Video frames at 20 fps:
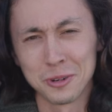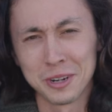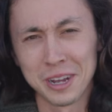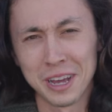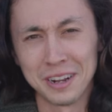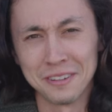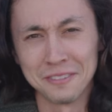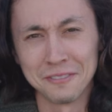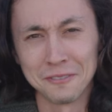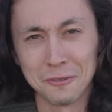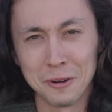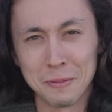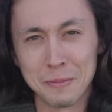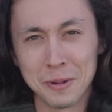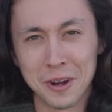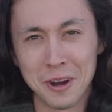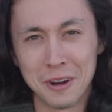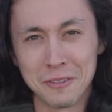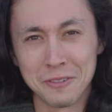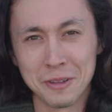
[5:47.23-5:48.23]
were kind of
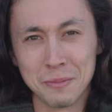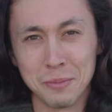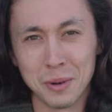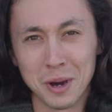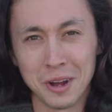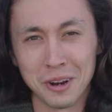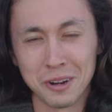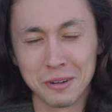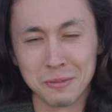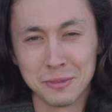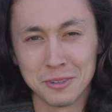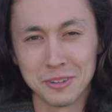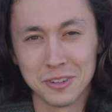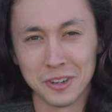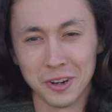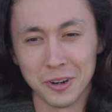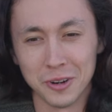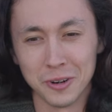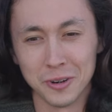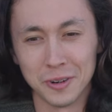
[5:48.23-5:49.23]
ripping off the bottom,
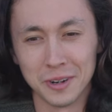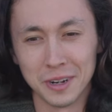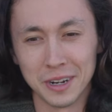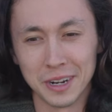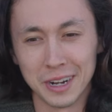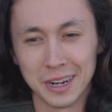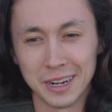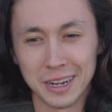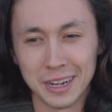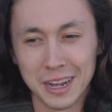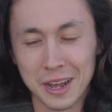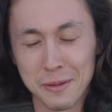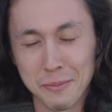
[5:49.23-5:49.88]
so uh,